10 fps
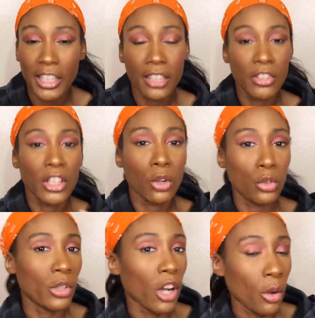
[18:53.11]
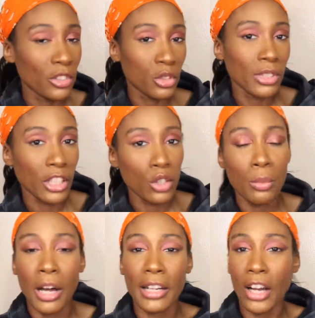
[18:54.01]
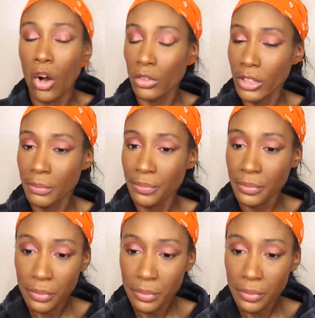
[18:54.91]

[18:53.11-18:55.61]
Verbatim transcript: Even though you can always use that coupon at Ulta